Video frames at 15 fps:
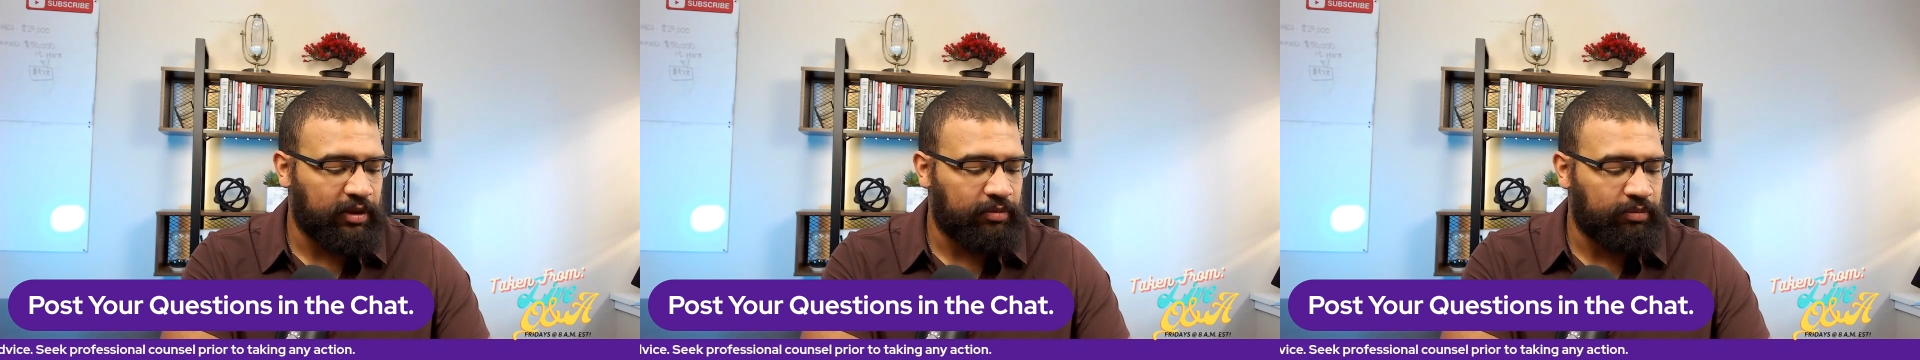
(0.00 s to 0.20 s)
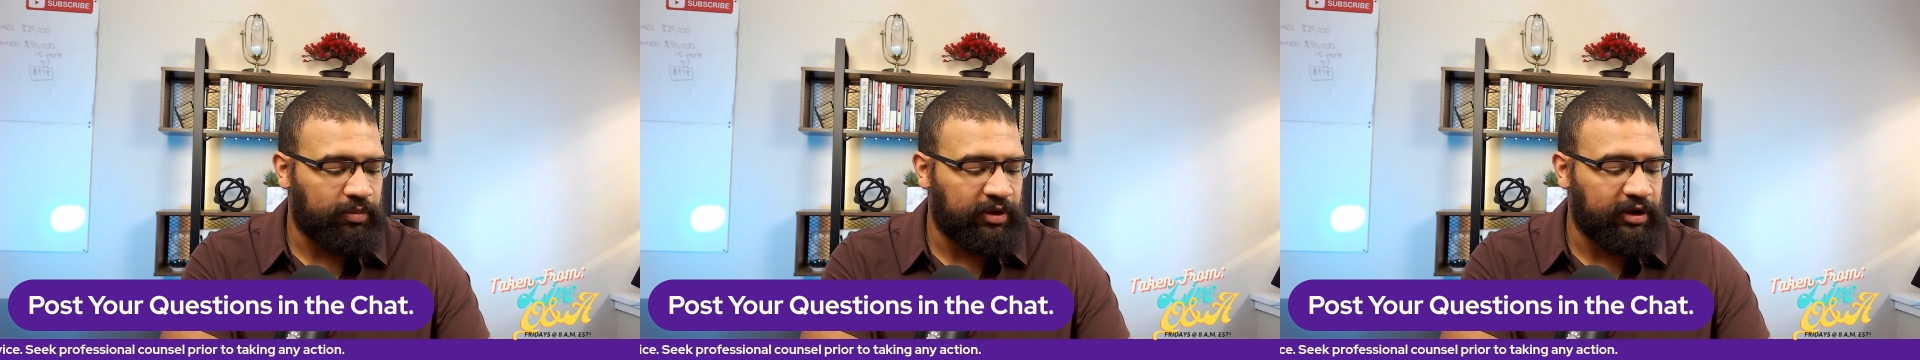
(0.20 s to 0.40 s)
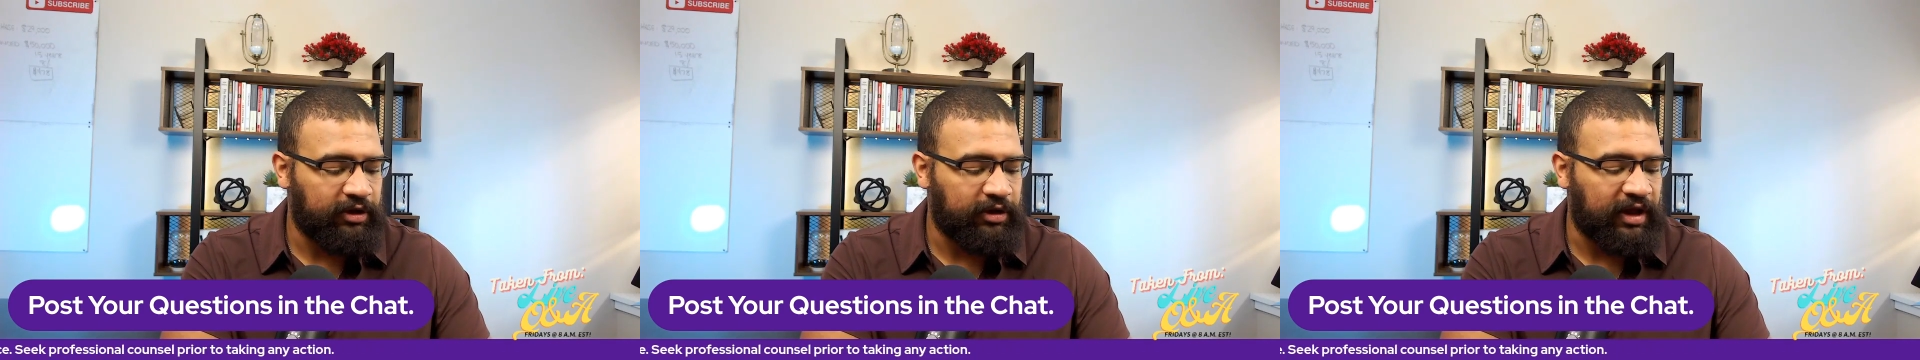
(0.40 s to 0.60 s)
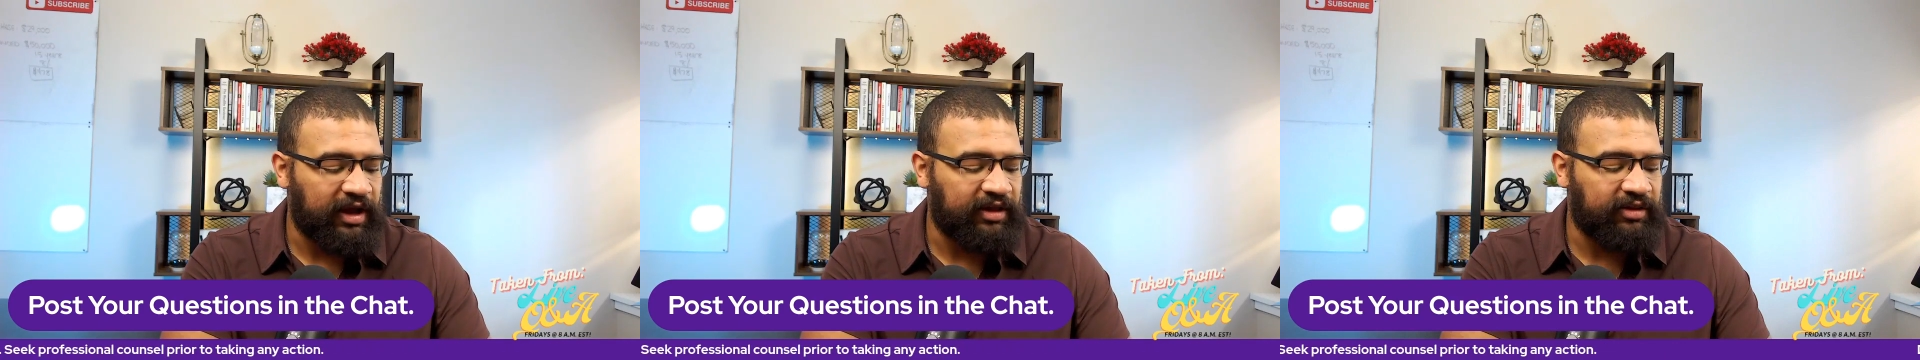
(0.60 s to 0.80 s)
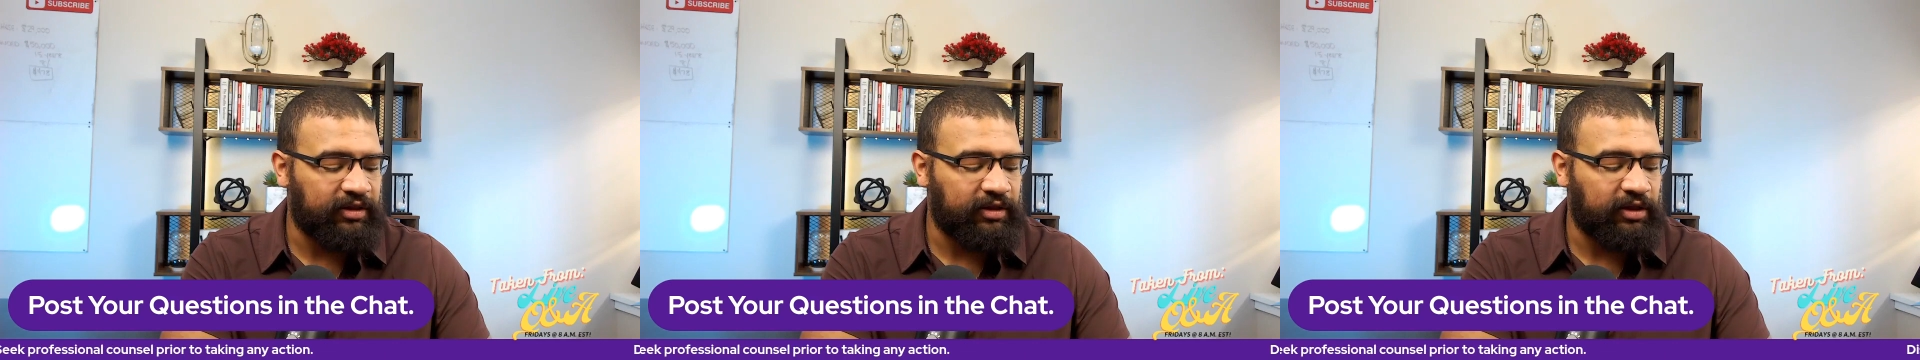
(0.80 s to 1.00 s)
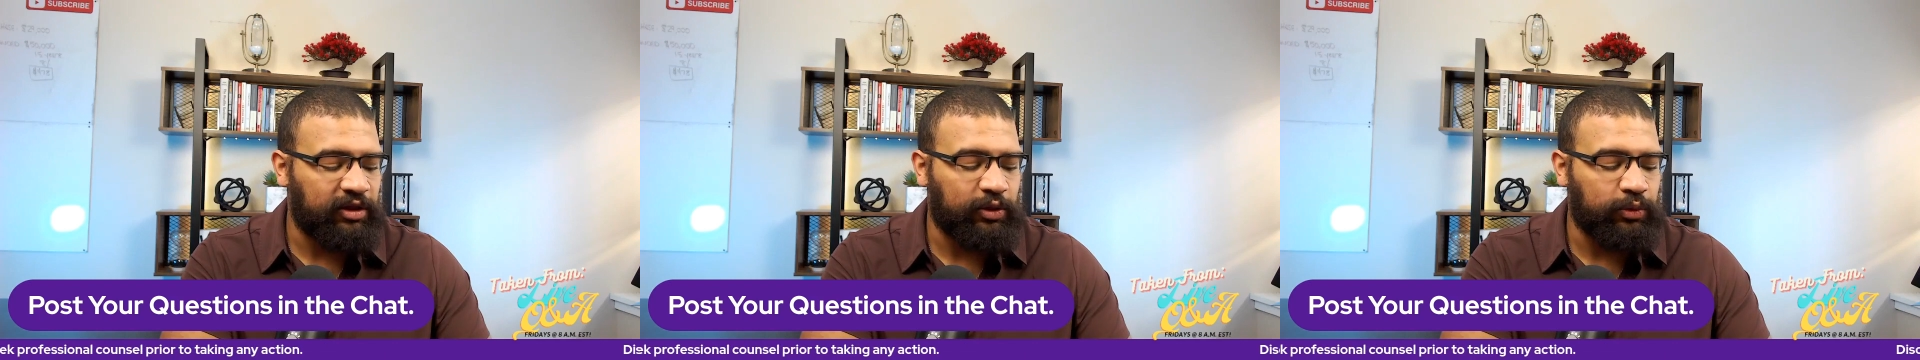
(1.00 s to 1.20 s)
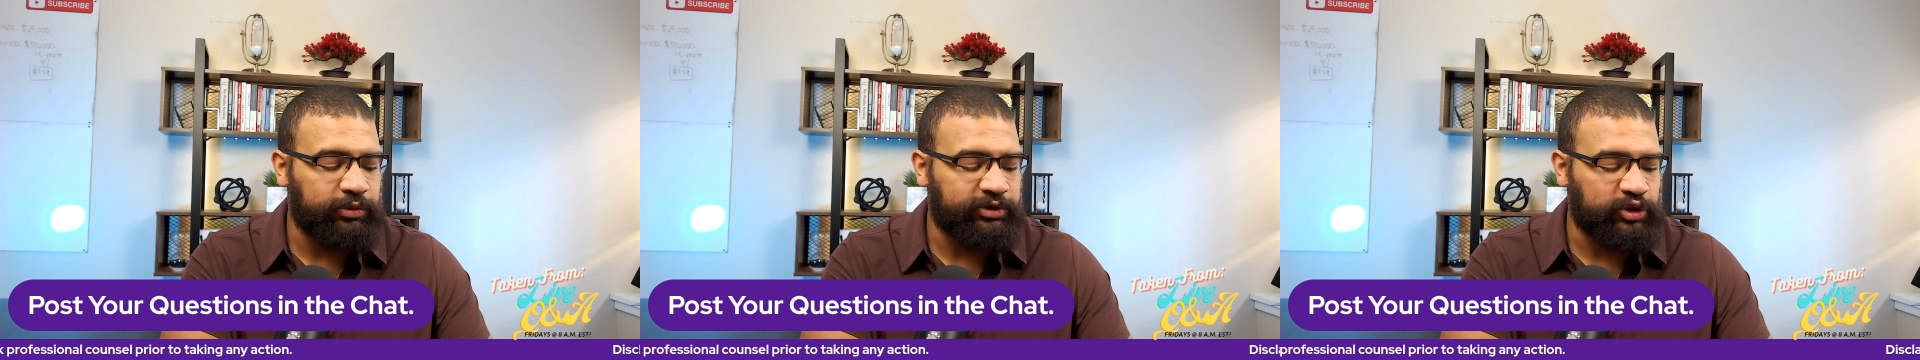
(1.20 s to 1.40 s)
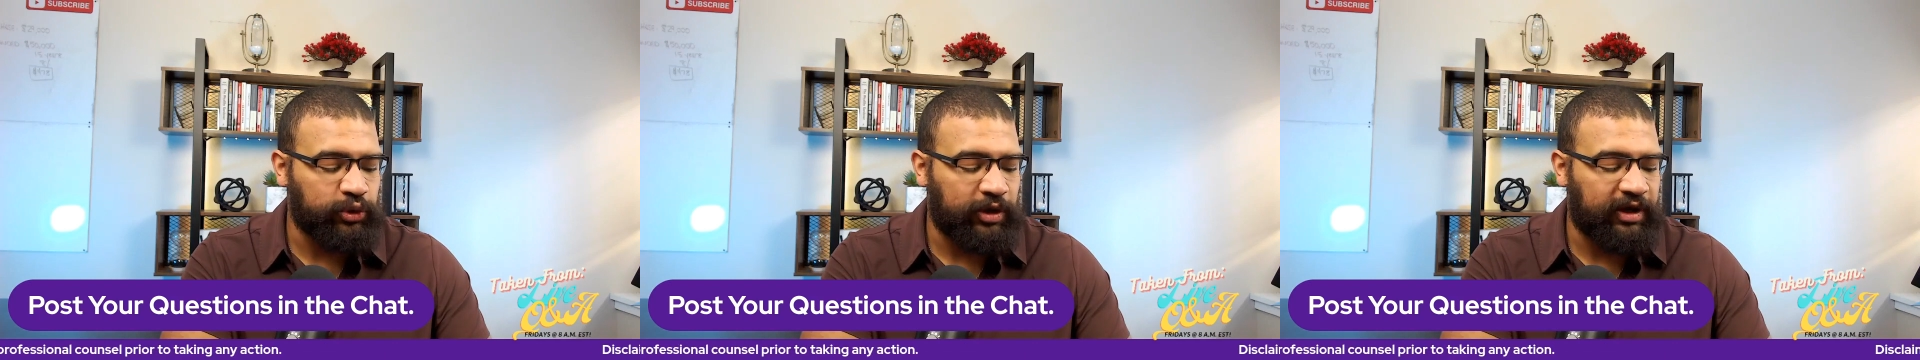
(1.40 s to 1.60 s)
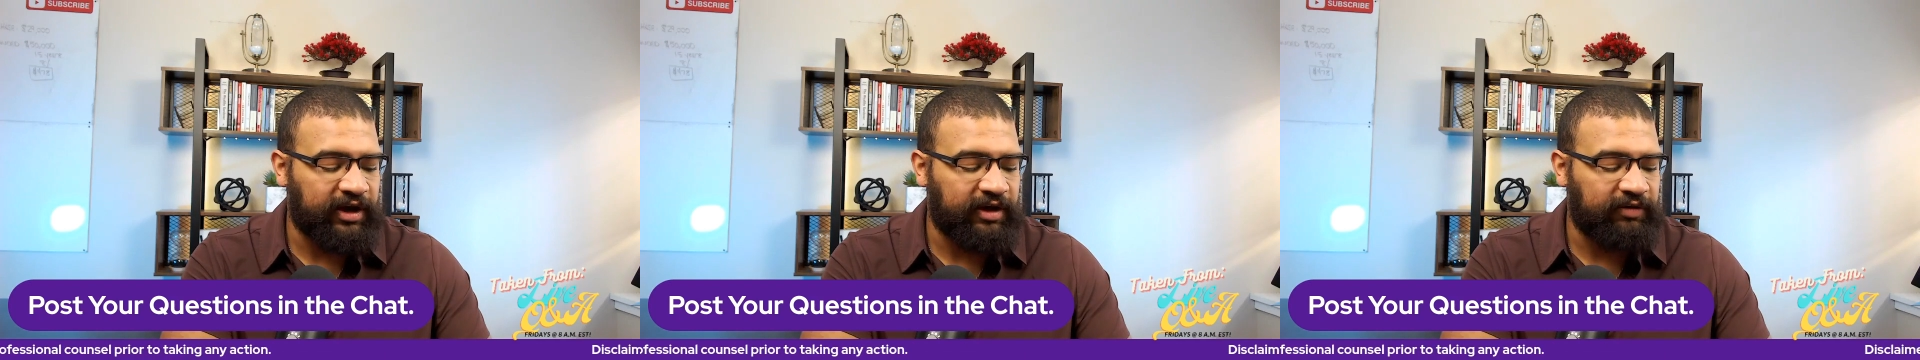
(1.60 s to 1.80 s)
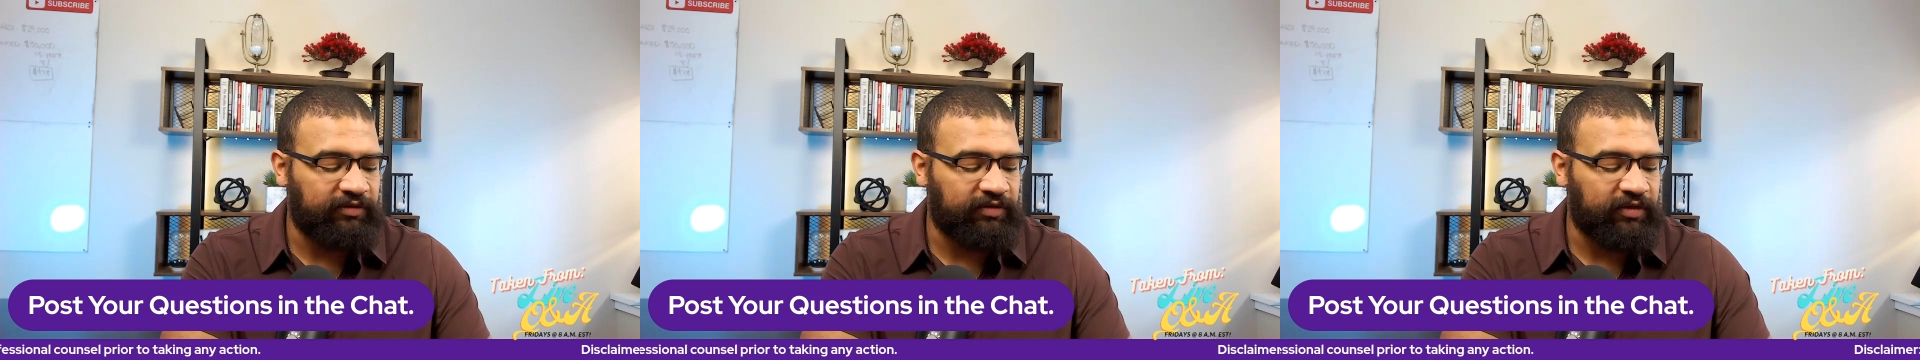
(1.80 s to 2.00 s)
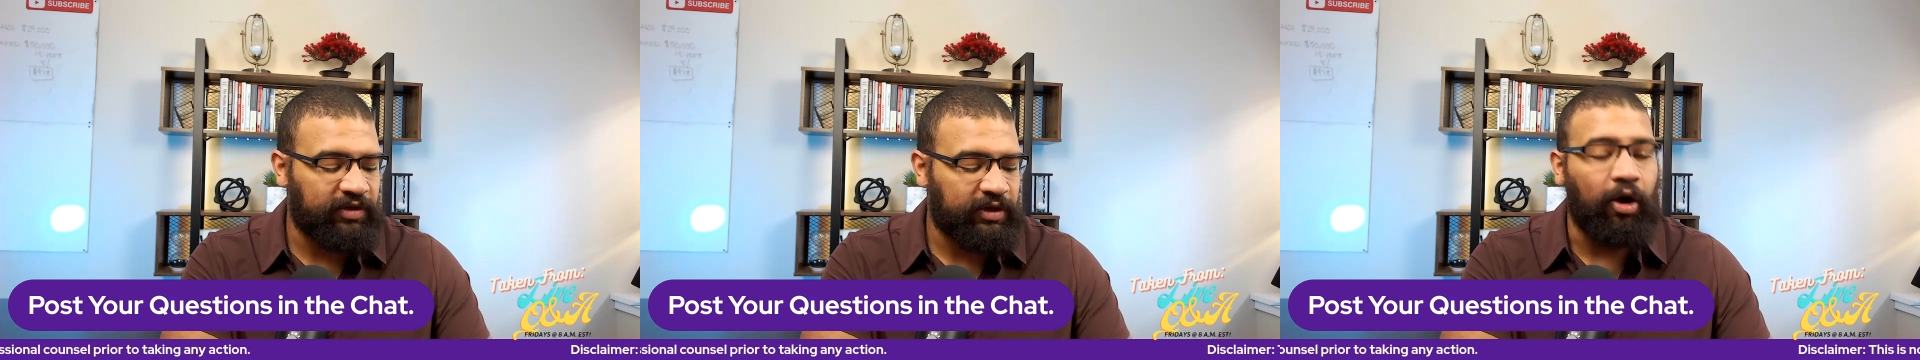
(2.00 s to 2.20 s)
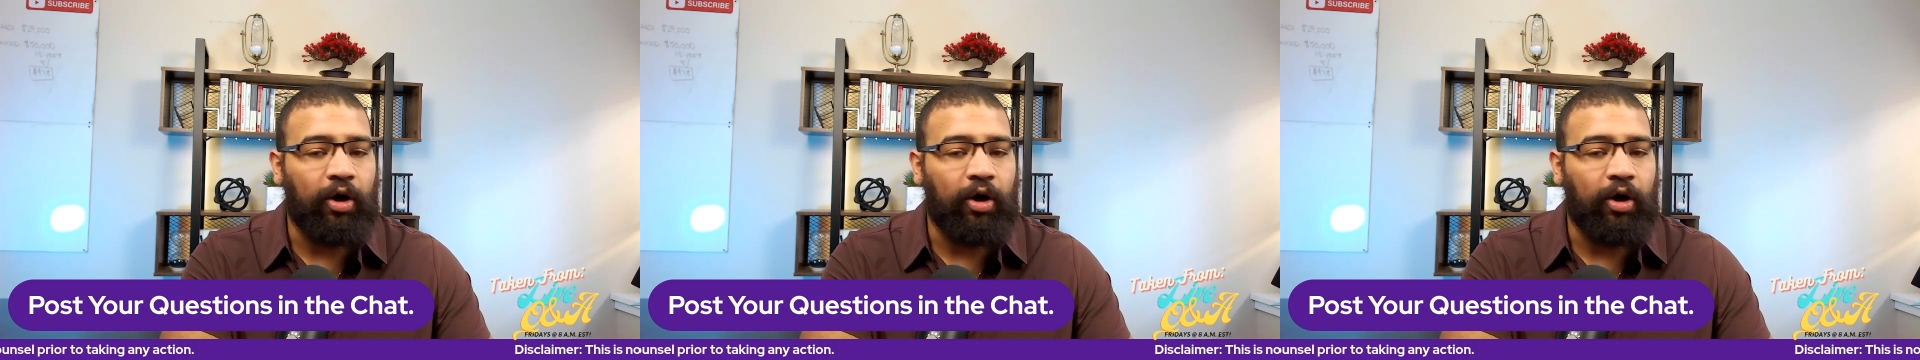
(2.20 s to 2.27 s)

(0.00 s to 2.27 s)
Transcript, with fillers: but i think you would drive